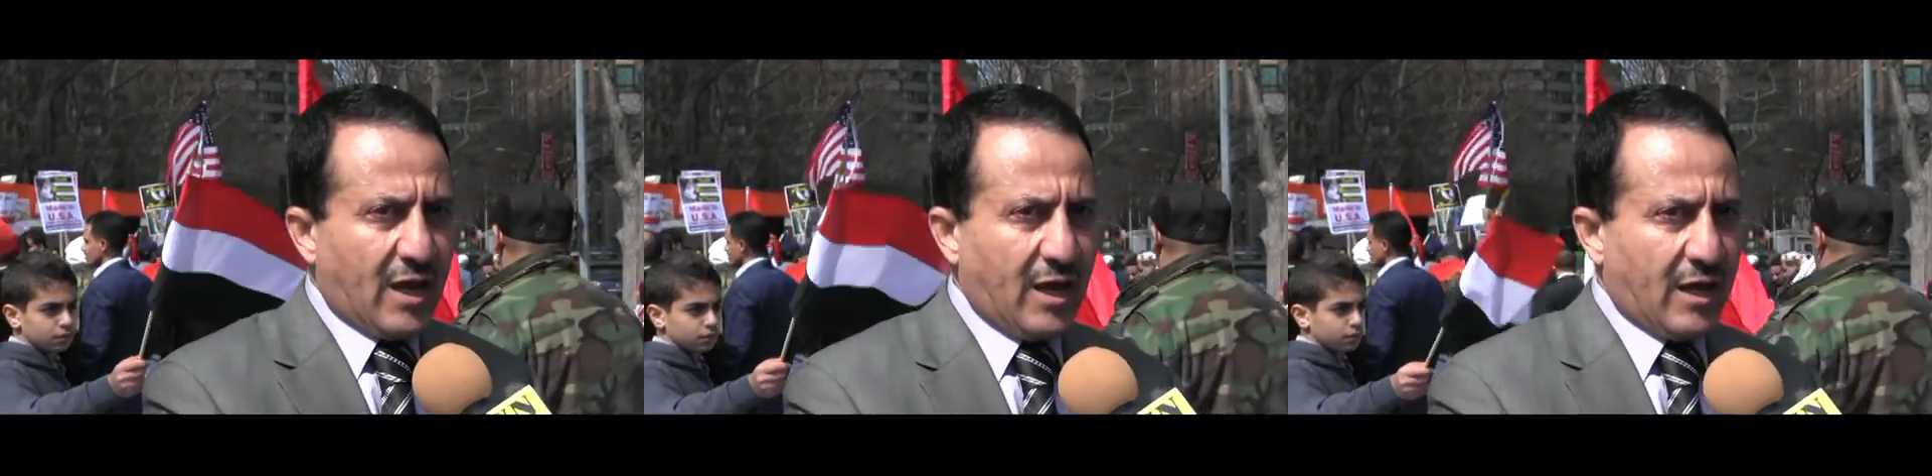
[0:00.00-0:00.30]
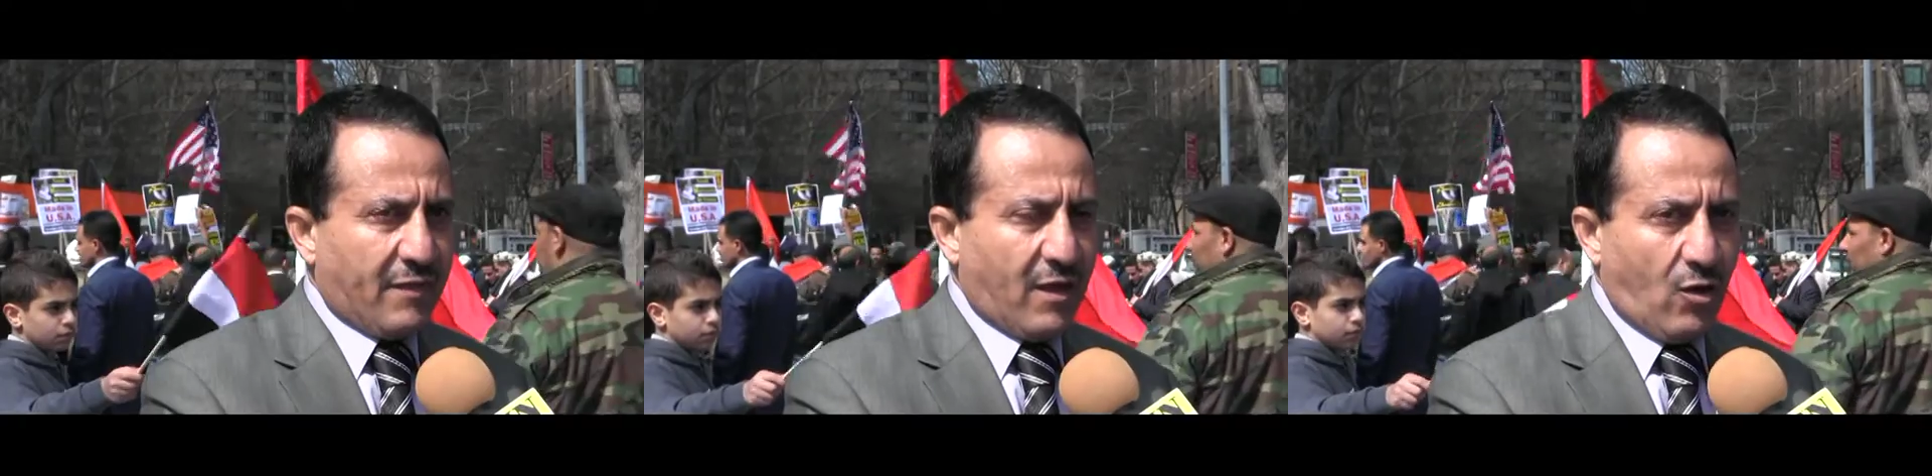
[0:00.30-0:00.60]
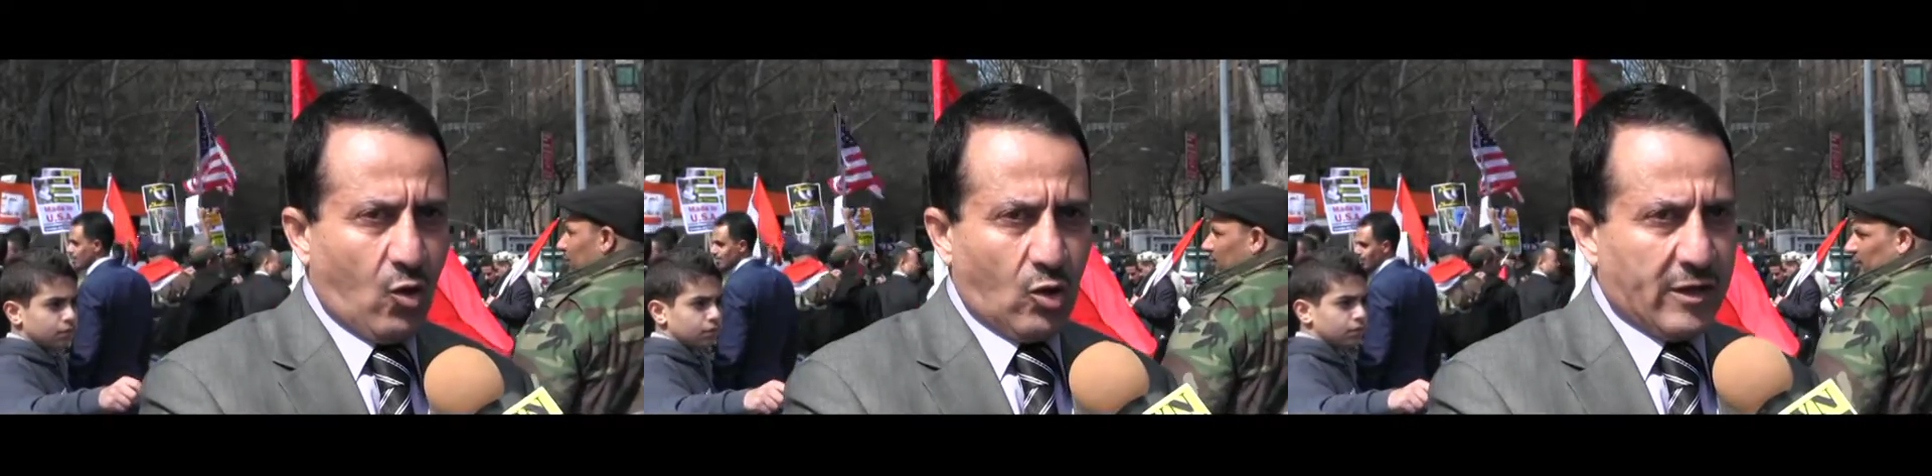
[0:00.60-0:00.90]
uh, the
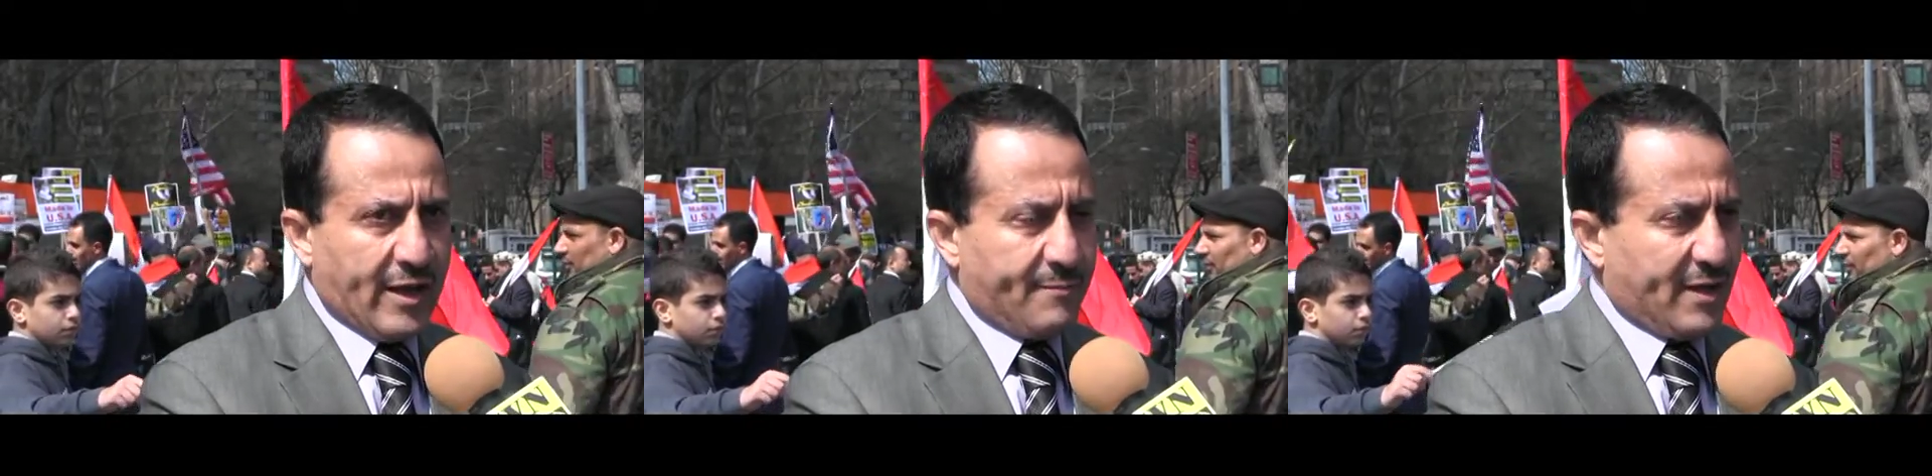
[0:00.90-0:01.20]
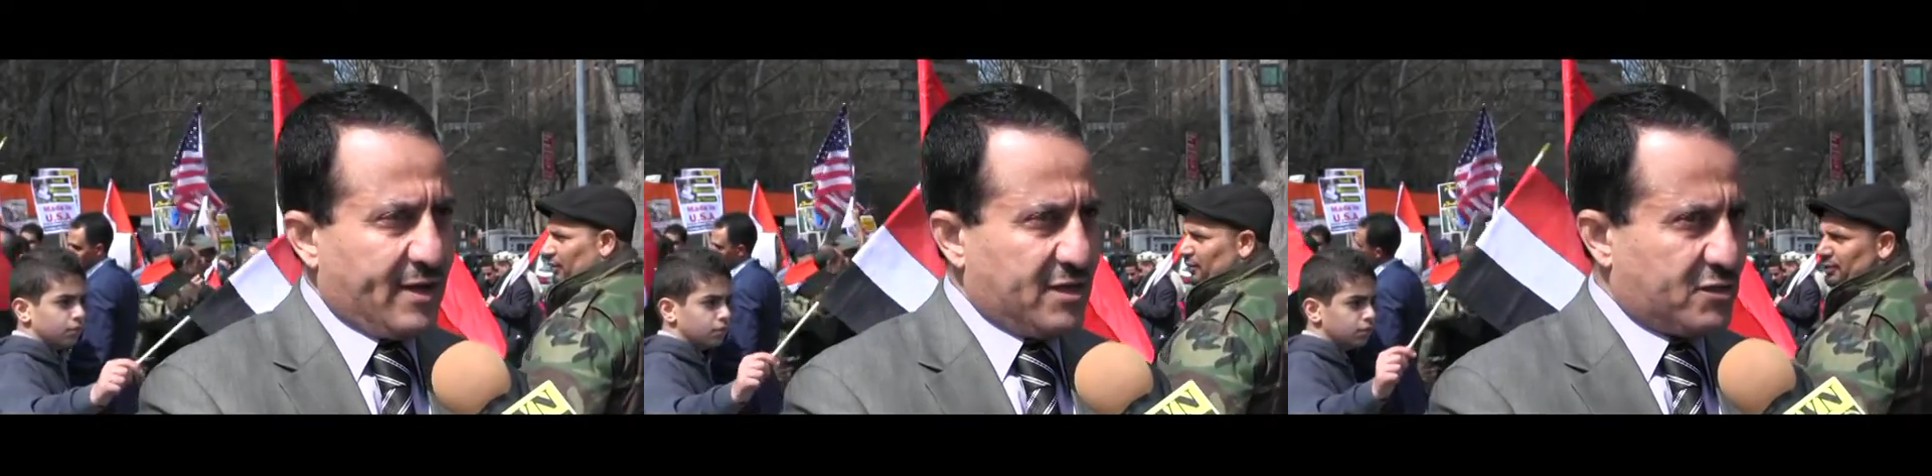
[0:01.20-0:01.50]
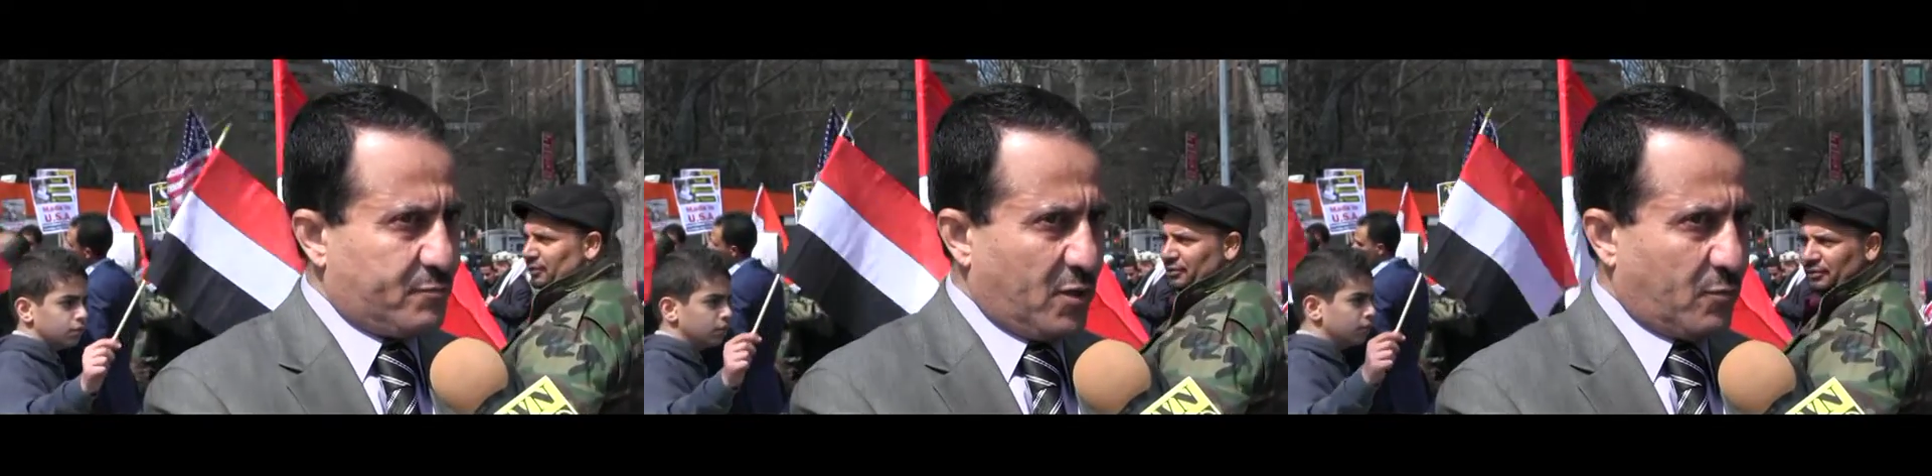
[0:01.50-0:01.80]
whole
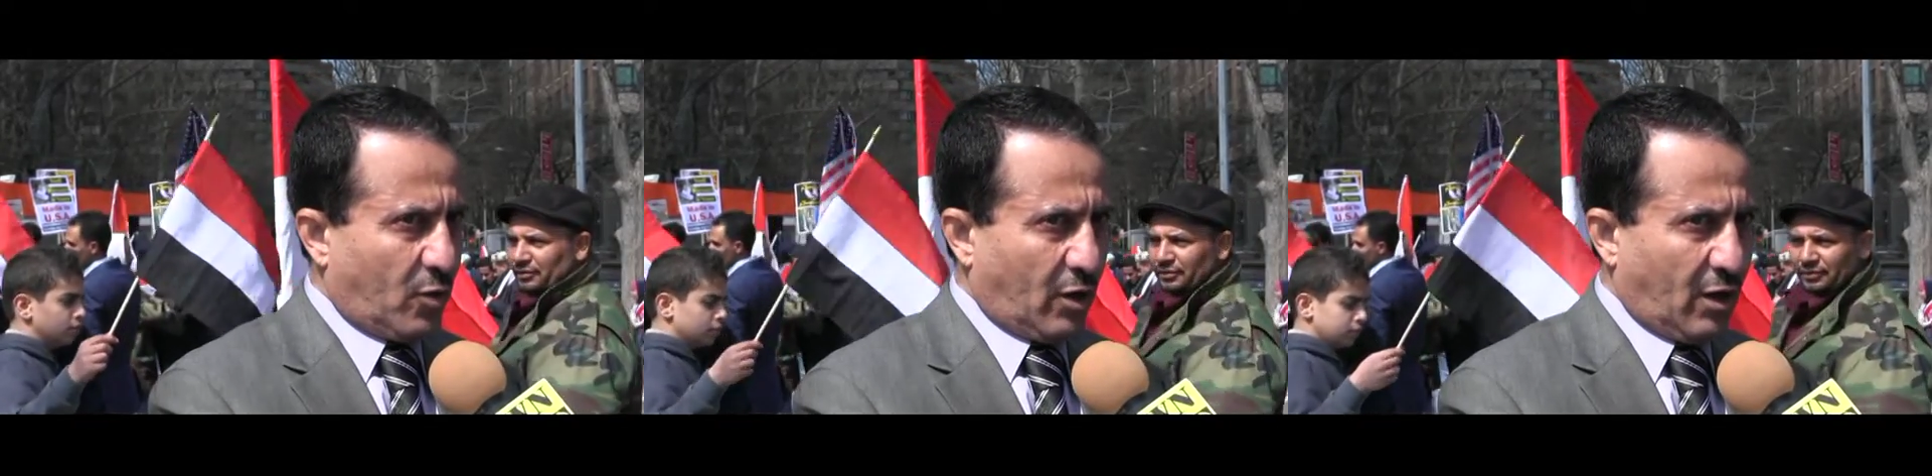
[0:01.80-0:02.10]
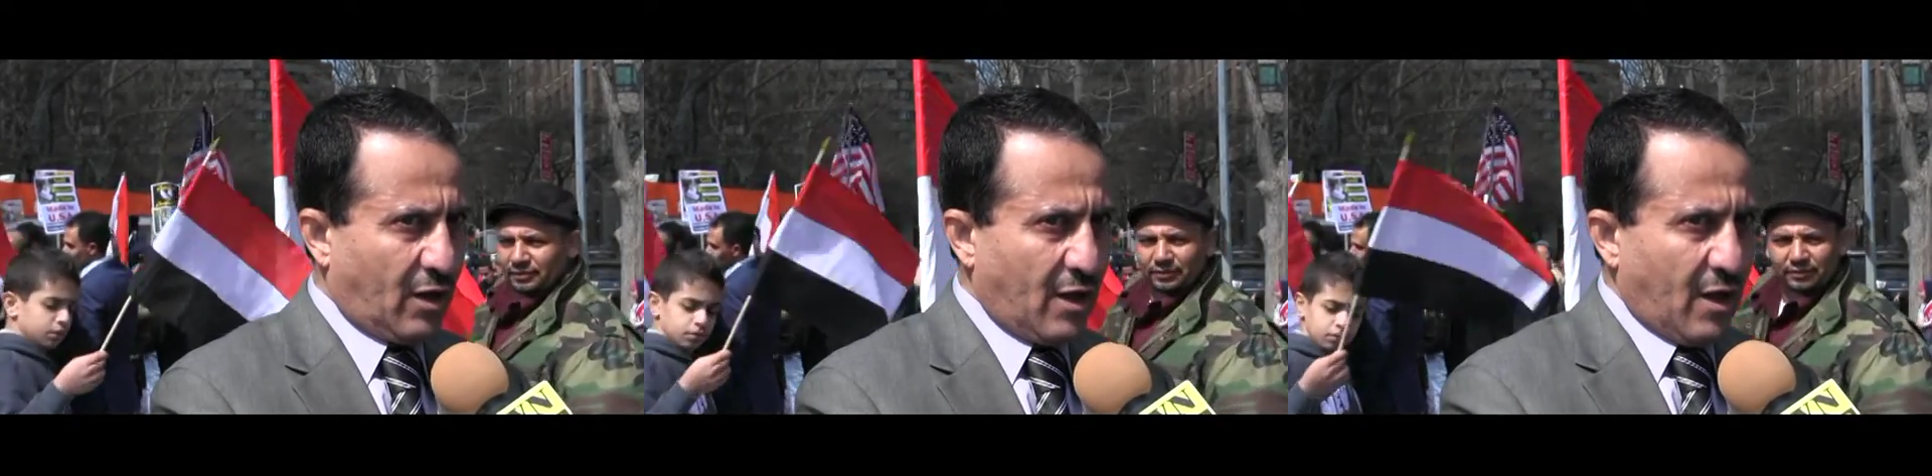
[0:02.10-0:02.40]
Yemenis people